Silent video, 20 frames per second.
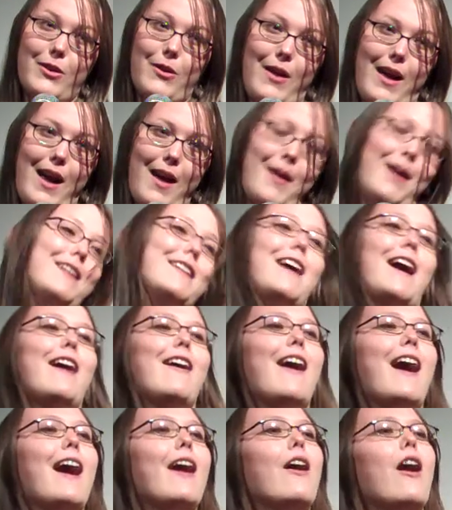know how now
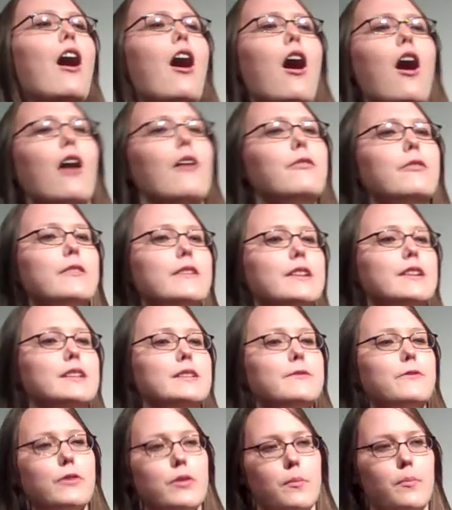how awful it
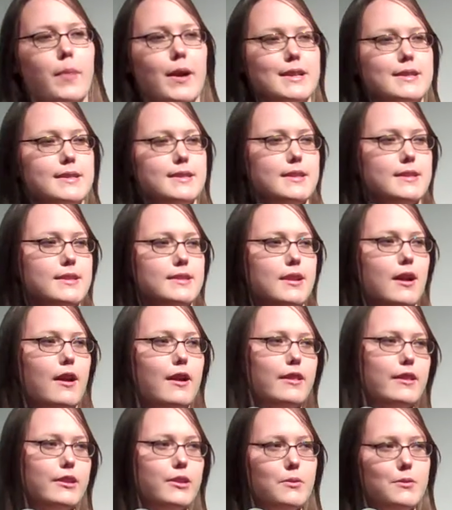is for the busty star
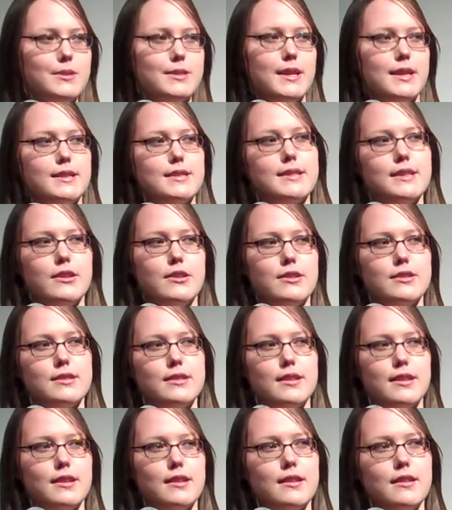that no one takes
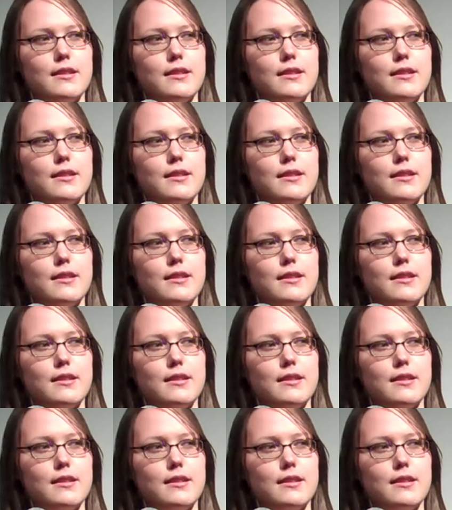seriously.